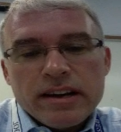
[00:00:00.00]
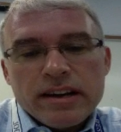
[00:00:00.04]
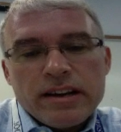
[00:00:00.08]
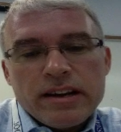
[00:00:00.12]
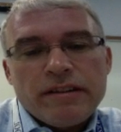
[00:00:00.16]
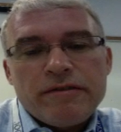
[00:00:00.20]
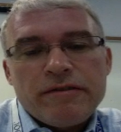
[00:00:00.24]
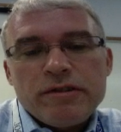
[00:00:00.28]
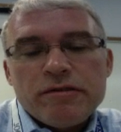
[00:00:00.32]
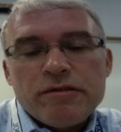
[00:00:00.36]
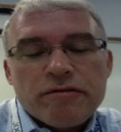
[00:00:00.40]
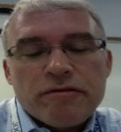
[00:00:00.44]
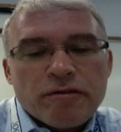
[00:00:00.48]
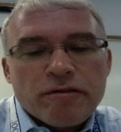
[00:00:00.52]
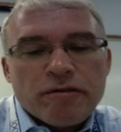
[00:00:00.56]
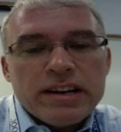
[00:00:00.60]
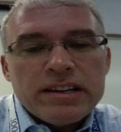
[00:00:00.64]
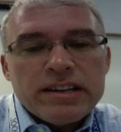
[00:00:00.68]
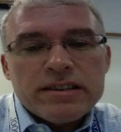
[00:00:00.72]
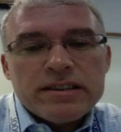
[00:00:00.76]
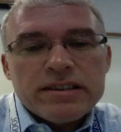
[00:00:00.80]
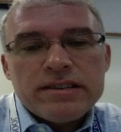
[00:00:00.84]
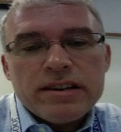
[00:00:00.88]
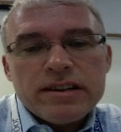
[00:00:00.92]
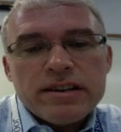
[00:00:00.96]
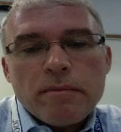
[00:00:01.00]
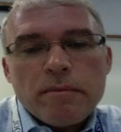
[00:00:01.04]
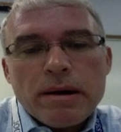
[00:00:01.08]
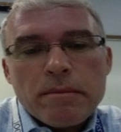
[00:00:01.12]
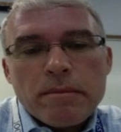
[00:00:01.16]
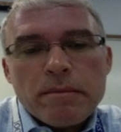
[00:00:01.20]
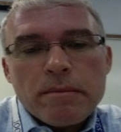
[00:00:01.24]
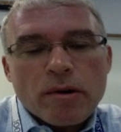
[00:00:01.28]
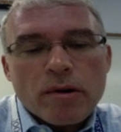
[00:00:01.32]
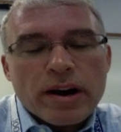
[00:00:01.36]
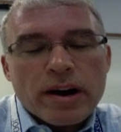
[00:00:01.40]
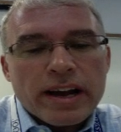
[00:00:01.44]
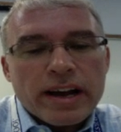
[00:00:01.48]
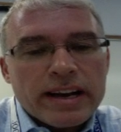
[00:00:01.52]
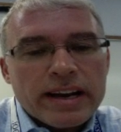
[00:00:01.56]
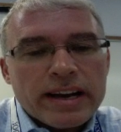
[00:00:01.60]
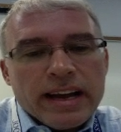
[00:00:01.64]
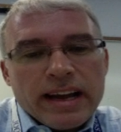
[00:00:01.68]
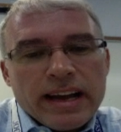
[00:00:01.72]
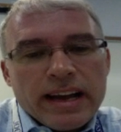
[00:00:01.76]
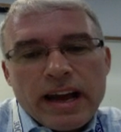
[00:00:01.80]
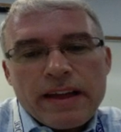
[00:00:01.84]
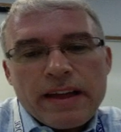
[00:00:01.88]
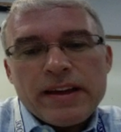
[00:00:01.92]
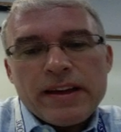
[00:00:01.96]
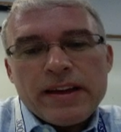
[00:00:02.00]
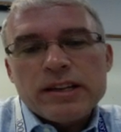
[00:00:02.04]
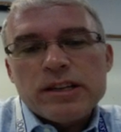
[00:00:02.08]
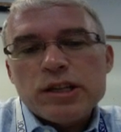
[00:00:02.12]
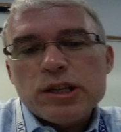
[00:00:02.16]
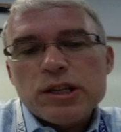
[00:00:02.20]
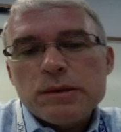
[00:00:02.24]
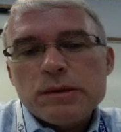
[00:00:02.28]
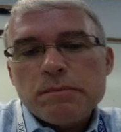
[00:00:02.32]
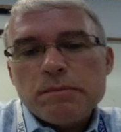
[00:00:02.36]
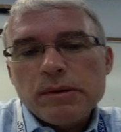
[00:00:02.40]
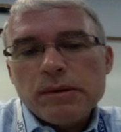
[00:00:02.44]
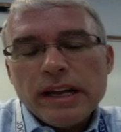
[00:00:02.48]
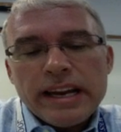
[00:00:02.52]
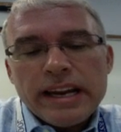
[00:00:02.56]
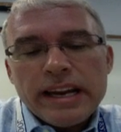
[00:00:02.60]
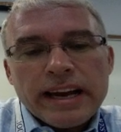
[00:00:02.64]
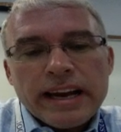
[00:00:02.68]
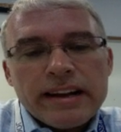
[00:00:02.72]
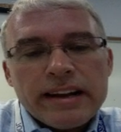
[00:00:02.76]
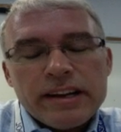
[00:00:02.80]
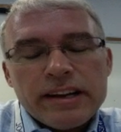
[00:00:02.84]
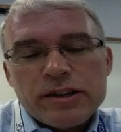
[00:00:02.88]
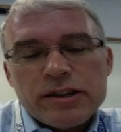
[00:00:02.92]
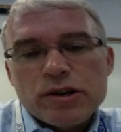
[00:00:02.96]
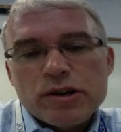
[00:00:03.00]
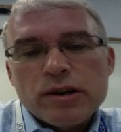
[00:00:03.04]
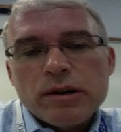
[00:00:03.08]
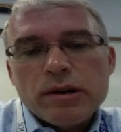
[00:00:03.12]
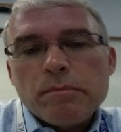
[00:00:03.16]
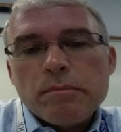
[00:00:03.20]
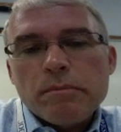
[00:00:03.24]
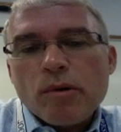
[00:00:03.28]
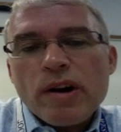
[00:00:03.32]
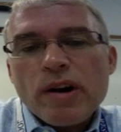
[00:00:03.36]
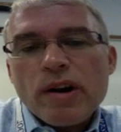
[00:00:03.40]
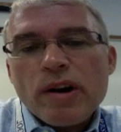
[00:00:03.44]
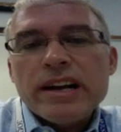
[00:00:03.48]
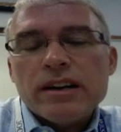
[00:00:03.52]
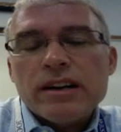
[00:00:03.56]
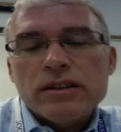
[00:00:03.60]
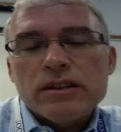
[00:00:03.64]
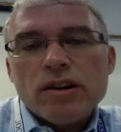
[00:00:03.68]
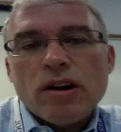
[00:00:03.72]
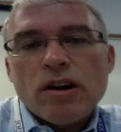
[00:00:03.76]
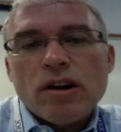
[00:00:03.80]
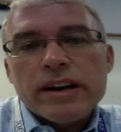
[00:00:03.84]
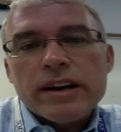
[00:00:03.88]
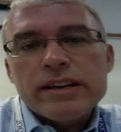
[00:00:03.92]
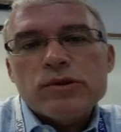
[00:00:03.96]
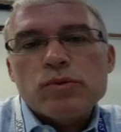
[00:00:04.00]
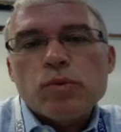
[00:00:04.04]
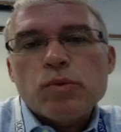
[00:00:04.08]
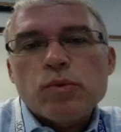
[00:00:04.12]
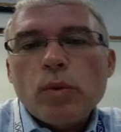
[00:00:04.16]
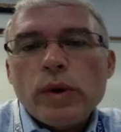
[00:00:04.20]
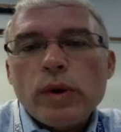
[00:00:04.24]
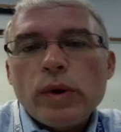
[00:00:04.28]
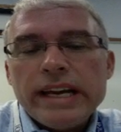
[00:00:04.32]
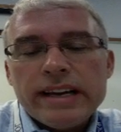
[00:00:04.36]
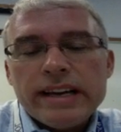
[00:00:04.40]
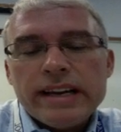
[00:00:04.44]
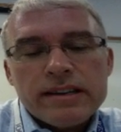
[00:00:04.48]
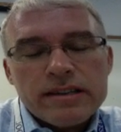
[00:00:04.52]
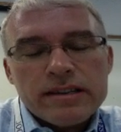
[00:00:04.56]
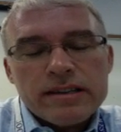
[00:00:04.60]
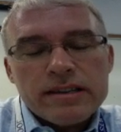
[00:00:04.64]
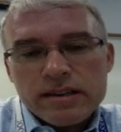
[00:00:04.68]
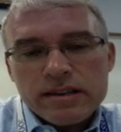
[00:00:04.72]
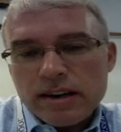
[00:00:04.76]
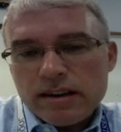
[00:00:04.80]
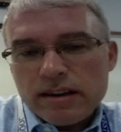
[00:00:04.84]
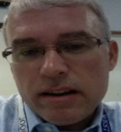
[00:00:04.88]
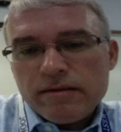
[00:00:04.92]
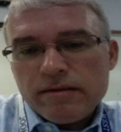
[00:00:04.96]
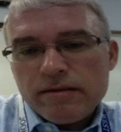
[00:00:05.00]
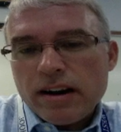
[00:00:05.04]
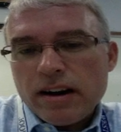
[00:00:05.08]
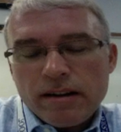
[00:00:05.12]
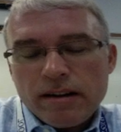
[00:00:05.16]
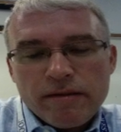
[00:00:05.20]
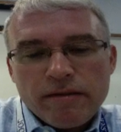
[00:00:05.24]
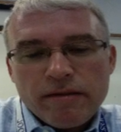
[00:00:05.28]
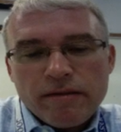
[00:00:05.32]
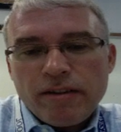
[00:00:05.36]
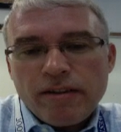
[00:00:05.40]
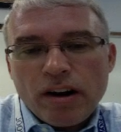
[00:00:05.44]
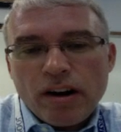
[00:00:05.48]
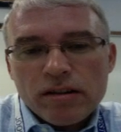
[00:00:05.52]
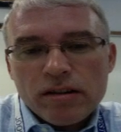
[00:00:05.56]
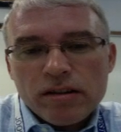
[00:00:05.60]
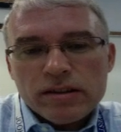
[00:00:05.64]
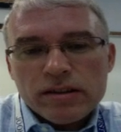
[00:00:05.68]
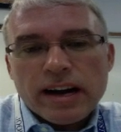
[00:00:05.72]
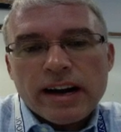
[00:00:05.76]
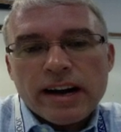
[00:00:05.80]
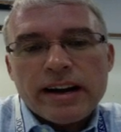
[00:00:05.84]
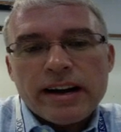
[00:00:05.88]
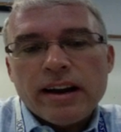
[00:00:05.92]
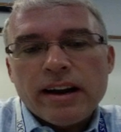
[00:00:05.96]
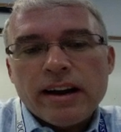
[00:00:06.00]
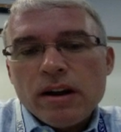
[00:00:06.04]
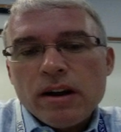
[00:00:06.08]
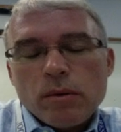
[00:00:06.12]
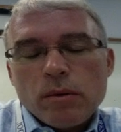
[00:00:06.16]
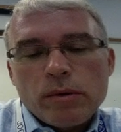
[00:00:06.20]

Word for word: If you freeze a cell membrane and then split it, it's going to break along its weakest um, fault line,